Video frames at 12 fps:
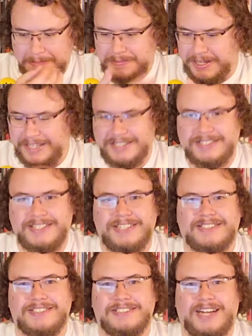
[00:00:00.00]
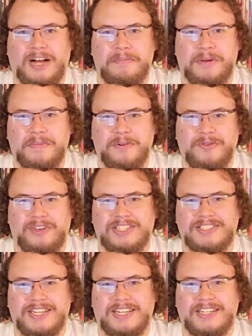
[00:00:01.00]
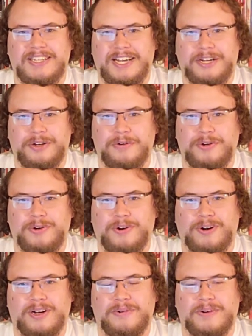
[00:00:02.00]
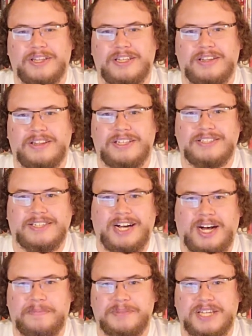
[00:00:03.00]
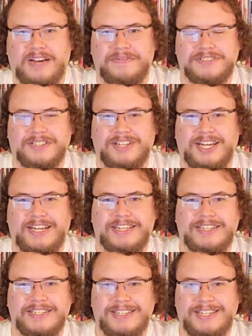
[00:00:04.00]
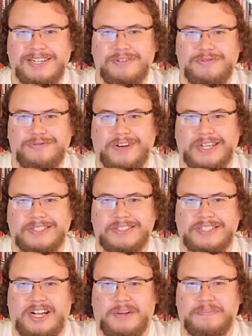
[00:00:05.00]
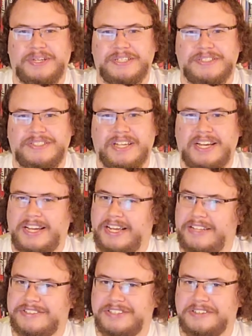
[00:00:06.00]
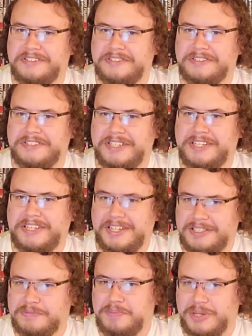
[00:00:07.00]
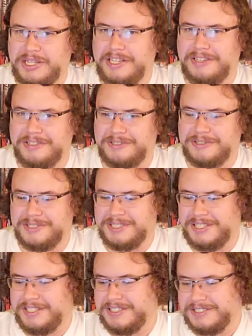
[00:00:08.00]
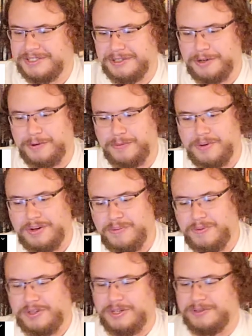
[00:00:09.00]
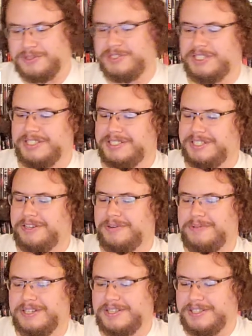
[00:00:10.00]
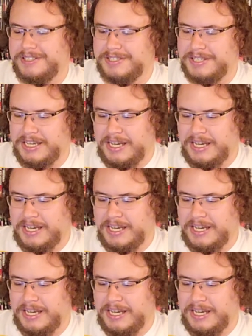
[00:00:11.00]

but it's it's a zombie movie set in like New York where the, these cops have to like fight zombies. It's interesting. It's pretty interesting. So we'll we'll go C tier with it.